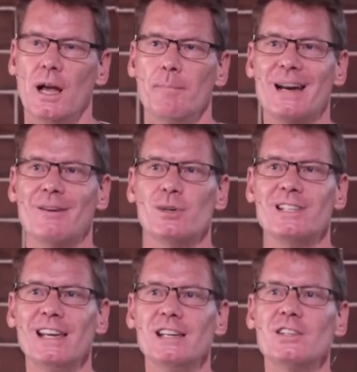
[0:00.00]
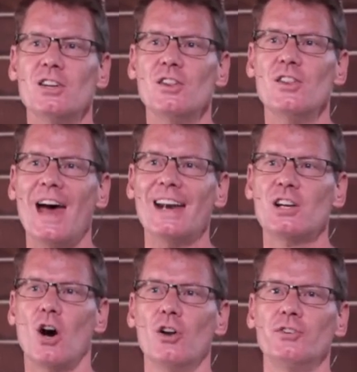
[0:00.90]
But it was into that
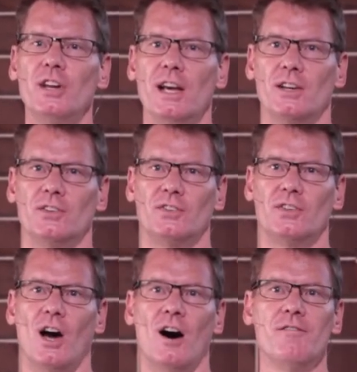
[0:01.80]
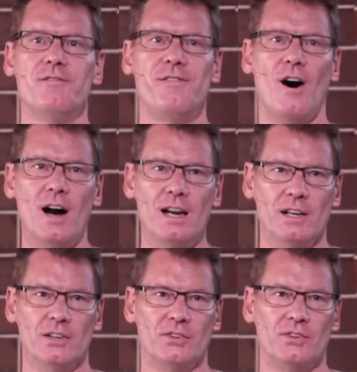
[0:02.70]
context of
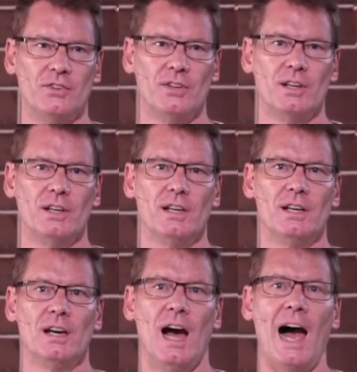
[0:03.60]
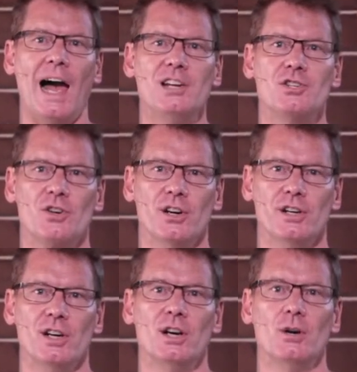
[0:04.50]
violence, hatred,
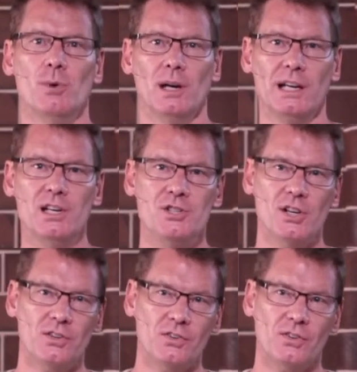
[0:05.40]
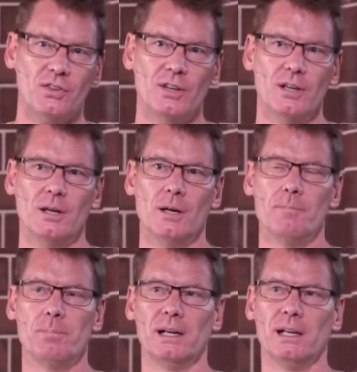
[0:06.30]
religious,
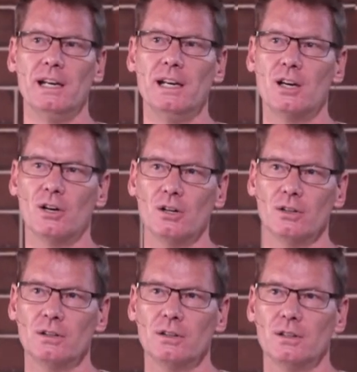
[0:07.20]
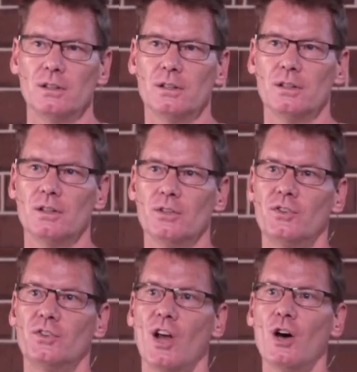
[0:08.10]
political,
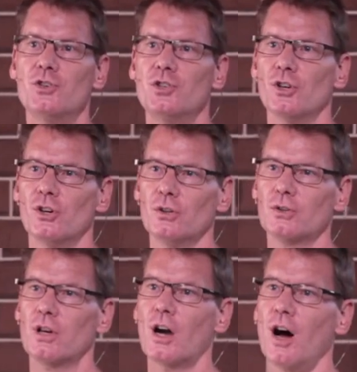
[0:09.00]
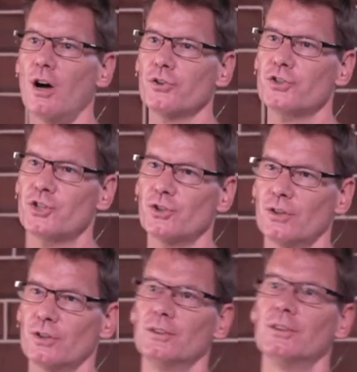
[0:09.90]
social,
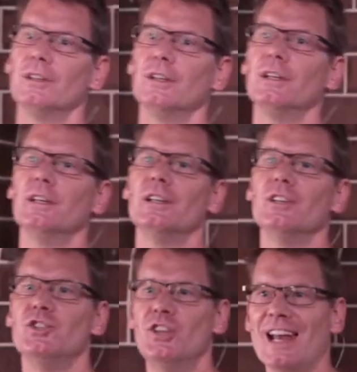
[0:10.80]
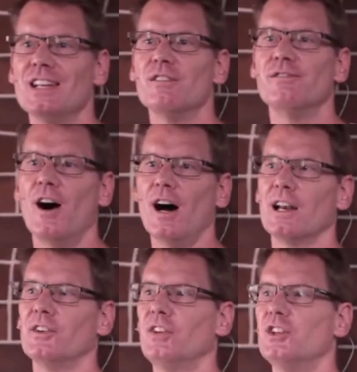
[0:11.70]
cultural, gender
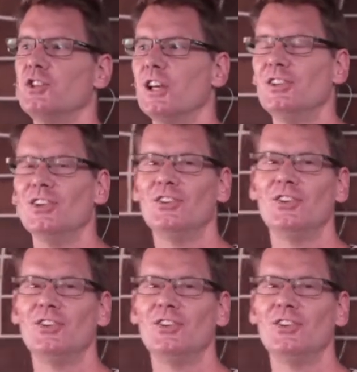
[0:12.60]
violence that Jesus